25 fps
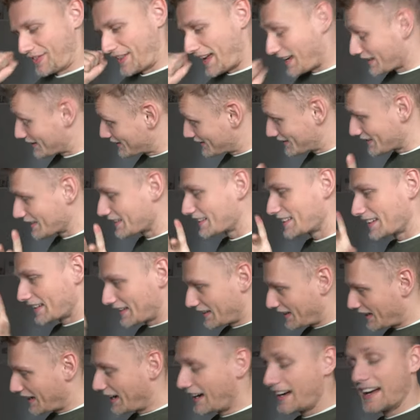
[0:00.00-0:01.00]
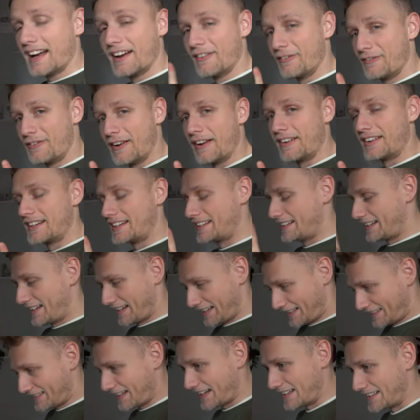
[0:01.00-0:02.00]
that's very
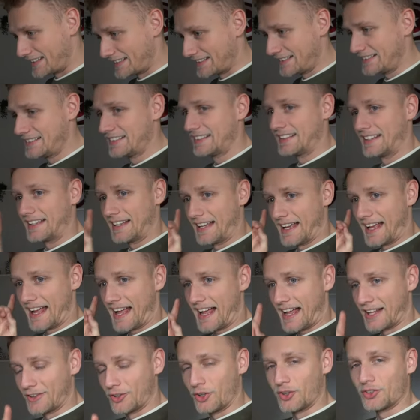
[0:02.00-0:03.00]
exciting, and